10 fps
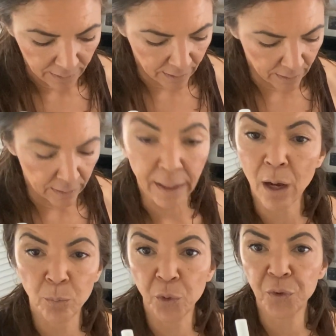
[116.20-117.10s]
and they
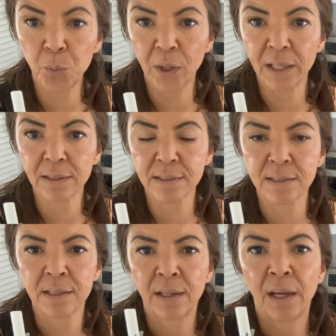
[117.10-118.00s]
come with the
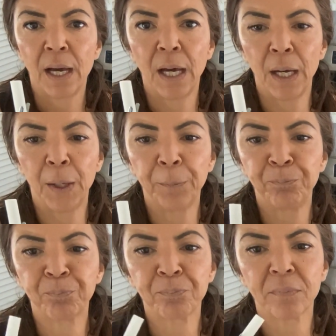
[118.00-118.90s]
wicks.
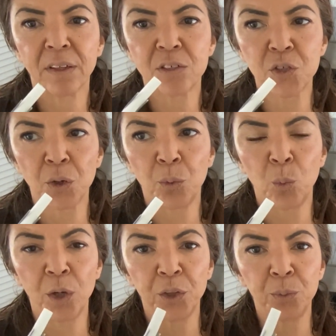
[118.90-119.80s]
So
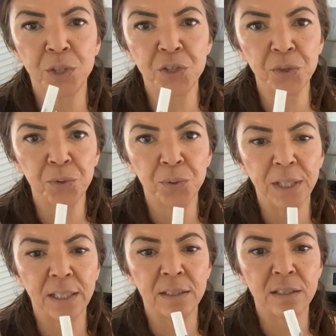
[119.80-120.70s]
what you would do
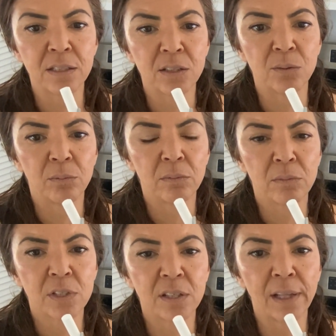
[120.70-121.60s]
is
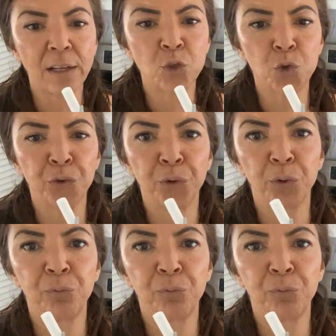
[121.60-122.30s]
select your